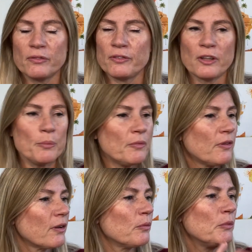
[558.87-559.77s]
of
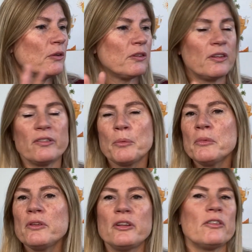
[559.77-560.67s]
the community, some
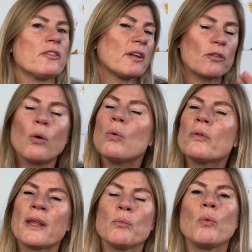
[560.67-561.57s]
of the teachers, that's all
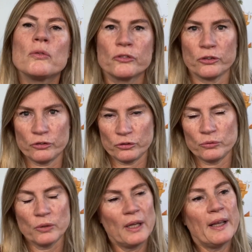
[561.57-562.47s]
they want to
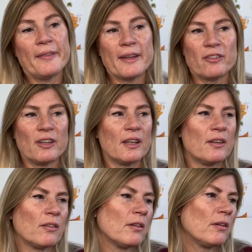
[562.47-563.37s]
do. They see it
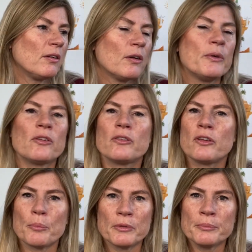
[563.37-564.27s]
as it's a
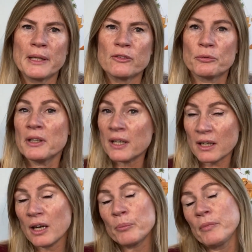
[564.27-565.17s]
supplementary
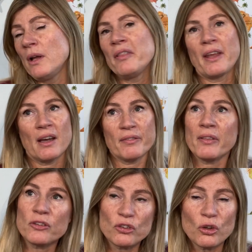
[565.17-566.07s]
income. They have
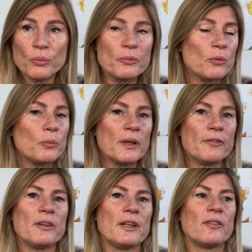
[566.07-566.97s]
other jobs or
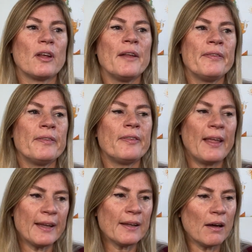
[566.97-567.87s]
whatever it is, and
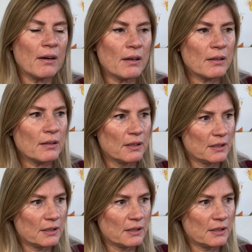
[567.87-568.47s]
they are,